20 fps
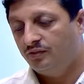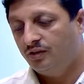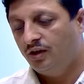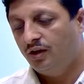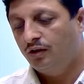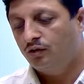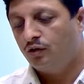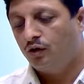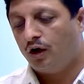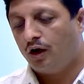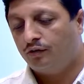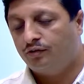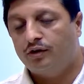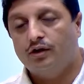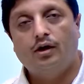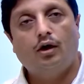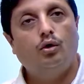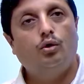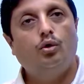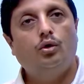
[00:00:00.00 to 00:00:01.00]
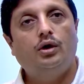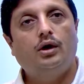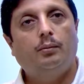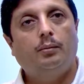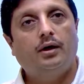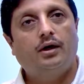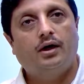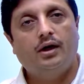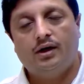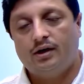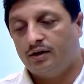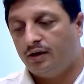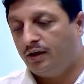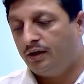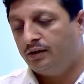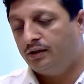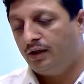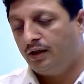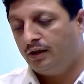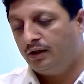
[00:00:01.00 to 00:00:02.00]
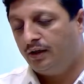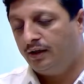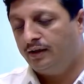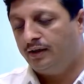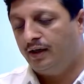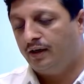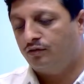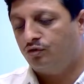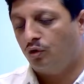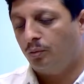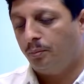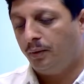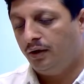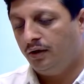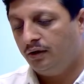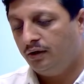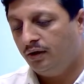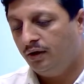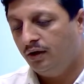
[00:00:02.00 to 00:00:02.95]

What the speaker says: So after download, double click and then it gets opened,